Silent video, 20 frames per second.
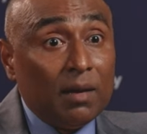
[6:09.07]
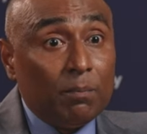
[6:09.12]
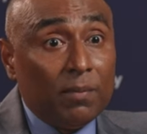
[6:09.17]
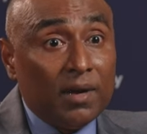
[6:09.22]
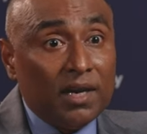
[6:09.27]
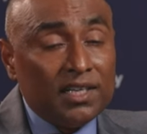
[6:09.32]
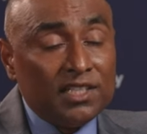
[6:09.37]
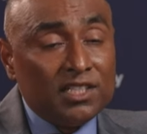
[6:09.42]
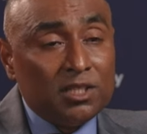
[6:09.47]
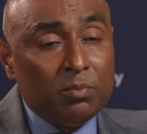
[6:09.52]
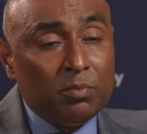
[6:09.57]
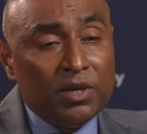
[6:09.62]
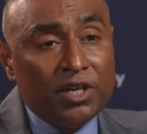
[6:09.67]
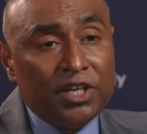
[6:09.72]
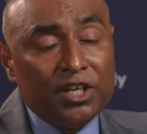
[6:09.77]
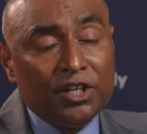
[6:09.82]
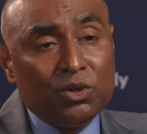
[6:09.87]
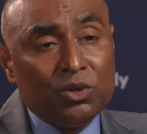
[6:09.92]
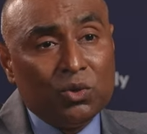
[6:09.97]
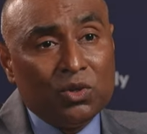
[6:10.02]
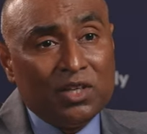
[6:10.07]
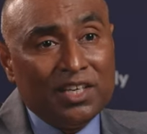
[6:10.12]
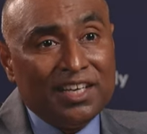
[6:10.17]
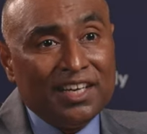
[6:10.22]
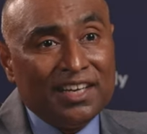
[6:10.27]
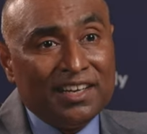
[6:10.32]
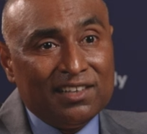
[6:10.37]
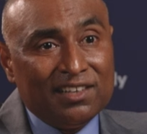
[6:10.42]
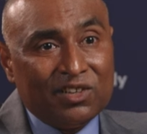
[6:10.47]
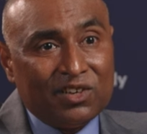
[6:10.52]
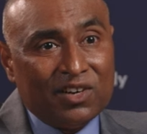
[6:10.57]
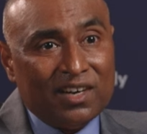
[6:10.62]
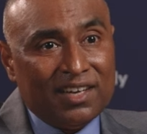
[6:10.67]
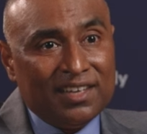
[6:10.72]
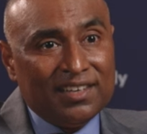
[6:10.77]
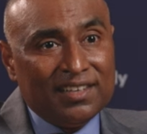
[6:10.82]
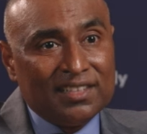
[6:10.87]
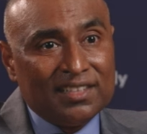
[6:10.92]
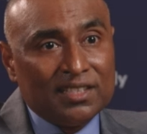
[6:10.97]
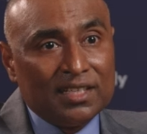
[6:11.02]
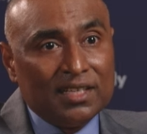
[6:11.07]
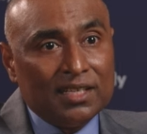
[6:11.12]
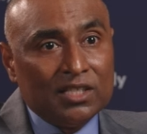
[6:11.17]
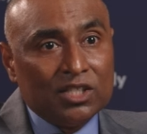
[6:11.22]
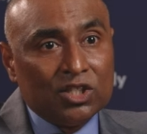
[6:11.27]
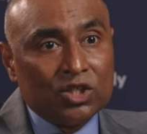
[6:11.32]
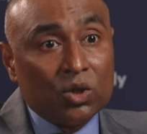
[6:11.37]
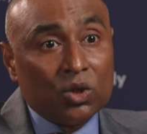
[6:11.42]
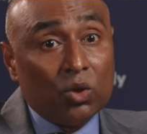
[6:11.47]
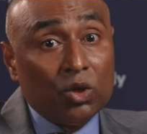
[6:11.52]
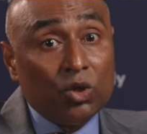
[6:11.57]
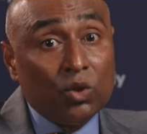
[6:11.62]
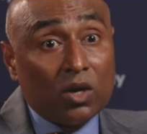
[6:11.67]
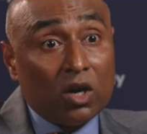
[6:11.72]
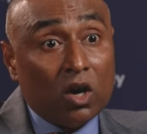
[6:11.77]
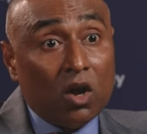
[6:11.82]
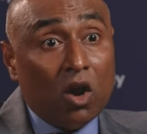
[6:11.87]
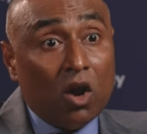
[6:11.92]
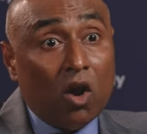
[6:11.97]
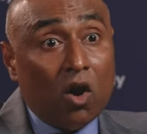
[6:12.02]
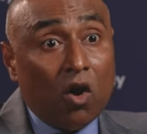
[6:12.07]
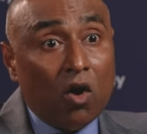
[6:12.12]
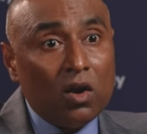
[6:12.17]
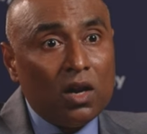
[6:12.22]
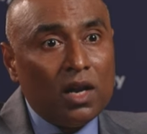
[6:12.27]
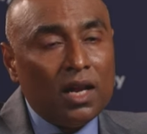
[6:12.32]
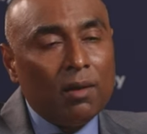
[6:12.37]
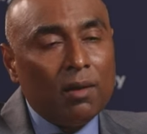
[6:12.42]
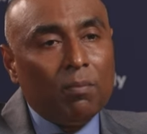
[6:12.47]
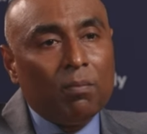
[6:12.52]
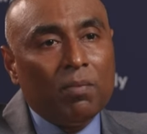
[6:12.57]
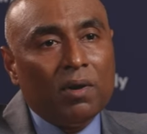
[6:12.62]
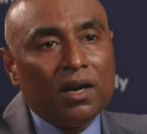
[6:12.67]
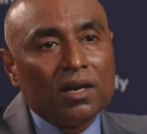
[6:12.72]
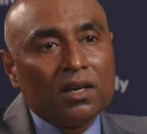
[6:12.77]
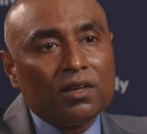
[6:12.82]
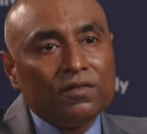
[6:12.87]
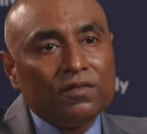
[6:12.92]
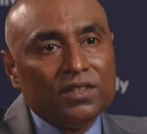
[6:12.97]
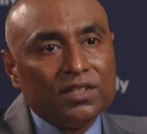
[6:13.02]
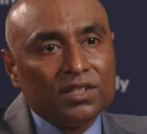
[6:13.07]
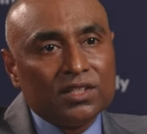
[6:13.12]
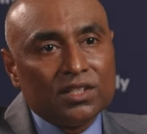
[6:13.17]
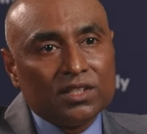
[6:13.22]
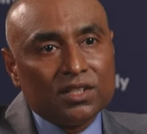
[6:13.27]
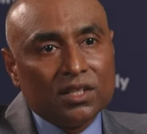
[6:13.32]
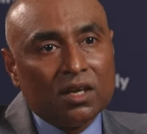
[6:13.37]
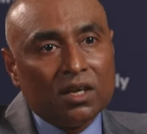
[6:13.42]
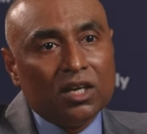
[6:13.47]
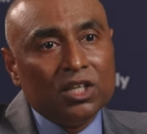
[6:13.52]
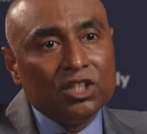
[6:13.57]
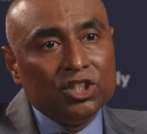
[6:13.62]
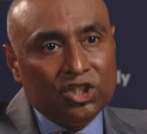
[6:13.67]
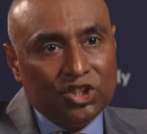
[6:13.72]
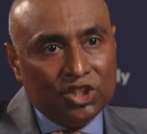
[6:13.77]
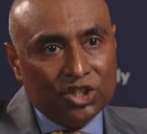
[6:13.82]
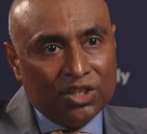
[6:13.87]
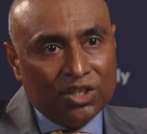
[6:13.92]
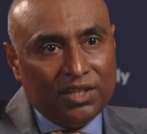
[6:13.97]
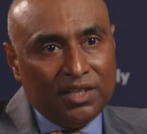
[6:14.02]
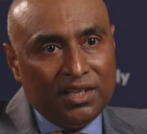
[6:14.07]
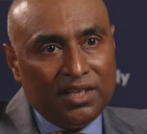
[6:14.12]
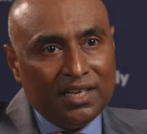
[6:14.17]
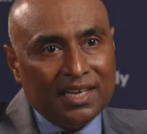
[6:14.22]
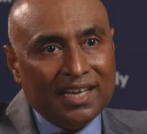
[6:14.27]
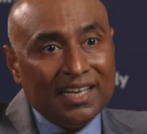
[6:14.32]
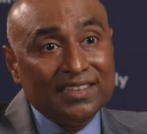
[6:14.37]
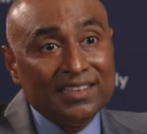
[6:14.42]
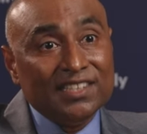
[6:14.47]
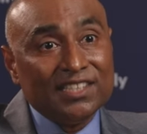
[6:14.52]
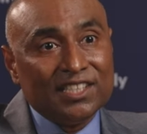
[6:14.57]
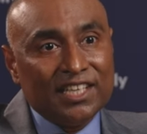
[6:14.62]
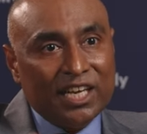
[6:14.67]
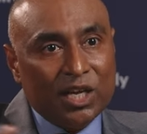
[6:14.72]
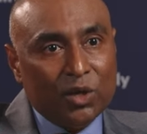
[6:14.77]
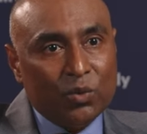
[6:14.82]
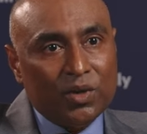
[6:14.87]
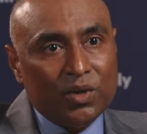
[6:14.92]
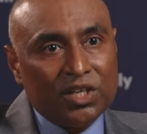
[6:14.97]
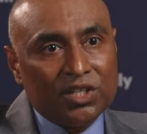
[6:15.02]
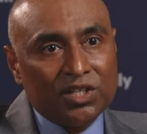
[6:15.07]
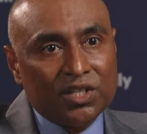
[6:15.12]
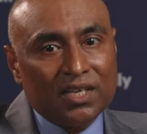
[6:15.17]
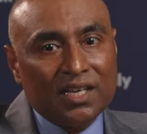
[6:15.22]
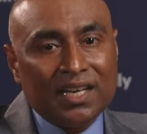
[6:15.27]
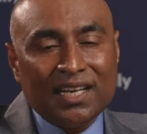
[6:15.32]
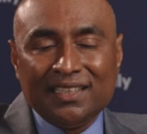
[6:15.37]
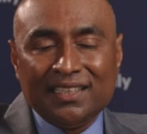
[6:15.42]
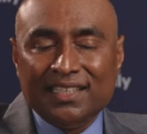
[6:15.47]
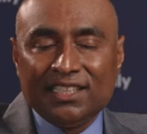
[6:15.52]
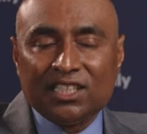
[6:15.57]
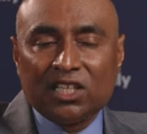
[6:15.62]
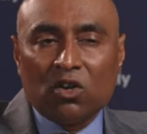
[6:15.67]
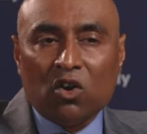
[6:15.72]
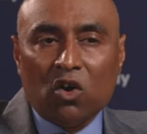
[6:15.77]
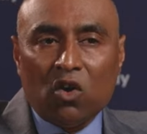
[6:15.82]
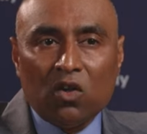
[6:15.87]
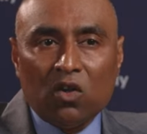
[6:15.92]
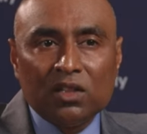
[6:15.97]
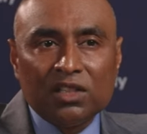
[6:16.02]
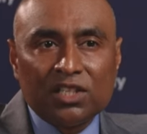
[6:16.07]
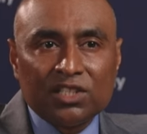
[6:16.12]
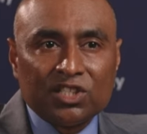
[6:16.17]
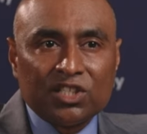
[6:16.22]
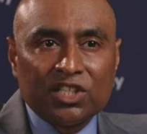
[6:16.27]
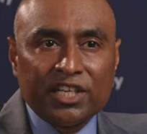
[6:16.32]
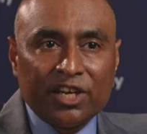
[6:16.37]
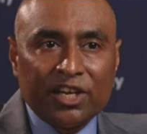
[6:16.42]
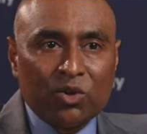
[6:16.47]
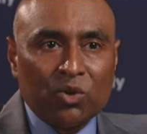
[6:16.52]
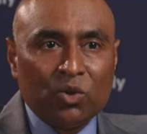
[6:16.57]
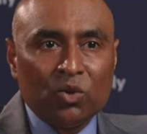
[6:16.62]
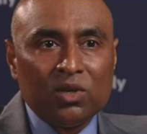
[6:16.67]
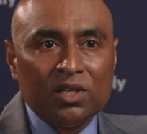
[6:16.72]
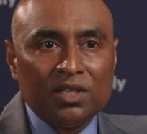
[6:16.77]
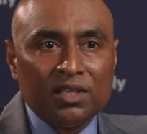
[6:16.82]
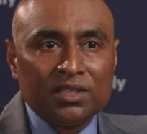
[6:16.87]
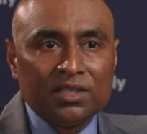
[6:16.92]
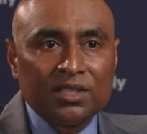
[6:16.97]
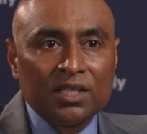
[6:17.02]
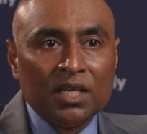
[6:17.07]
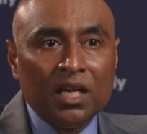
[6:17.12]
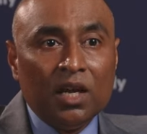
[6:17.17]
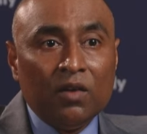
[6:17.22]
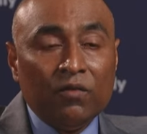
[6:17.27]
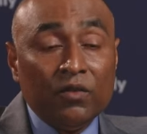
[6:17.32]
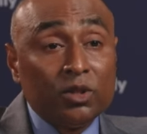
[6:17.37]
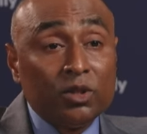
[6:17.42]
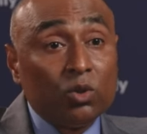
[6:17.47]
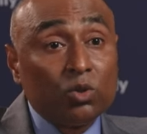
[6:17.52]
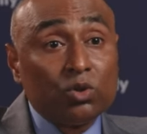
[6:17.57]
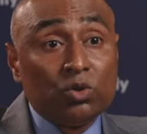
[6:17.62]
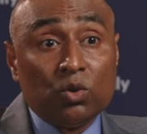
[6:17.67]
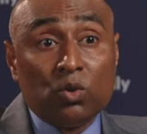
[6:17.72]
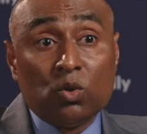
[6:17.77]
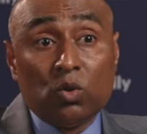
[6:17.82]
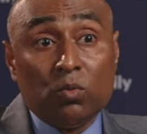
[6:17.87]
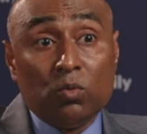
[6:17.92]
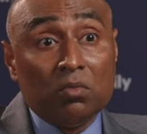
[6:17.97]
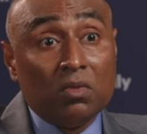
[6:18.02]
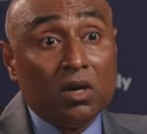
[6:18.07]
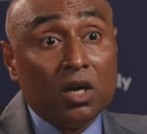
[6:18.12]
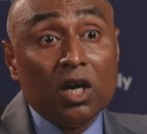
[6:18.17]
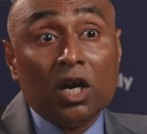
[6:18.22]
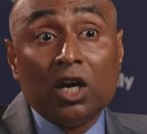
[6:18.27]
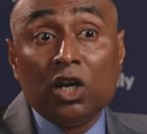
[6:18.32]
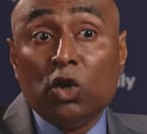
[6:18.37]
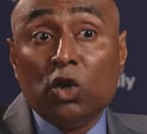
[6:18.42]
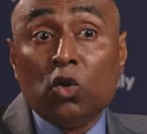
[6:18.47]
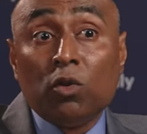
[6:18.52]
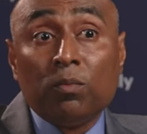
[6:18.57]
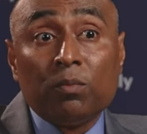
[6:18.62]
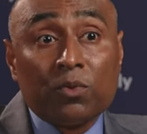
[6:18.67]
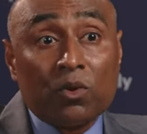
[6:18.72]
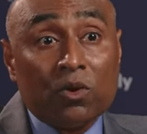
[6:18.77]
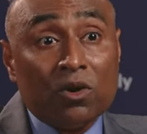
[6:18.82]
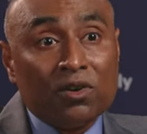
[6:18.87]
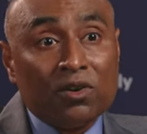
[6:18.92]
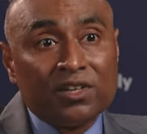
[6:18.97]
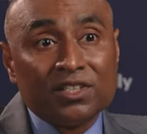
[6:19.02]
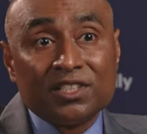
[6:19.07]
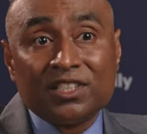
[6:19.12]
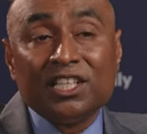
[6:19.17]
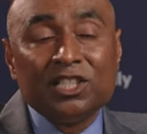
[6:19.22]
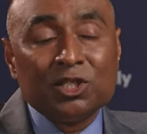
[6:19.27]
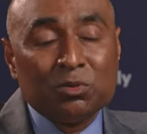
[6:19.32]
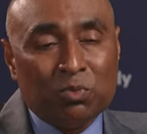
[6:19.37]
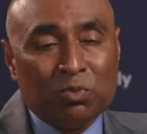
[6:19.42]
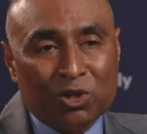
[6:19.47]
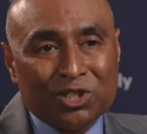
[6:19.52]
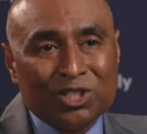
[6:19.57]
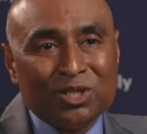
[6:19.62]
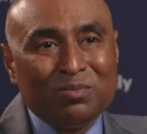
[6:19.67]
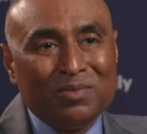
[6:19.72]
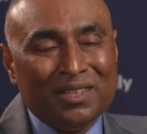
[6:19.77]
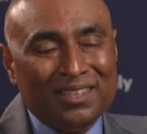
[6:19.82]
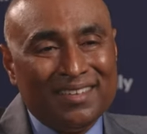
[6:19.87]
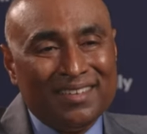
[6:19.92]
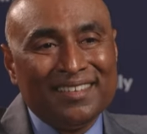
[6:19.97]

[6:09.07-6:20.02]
participating to clinical trials. So you are all a part of this journey and this innovation, and these are all the stakeholders without whom no progress is possible.